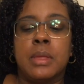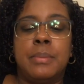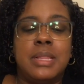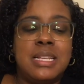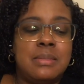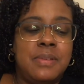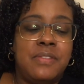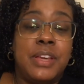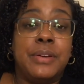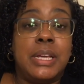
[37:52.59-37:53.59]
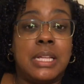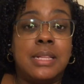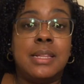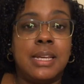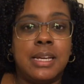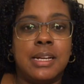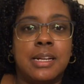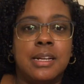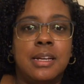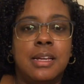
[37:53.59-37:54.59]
But let's be very clear.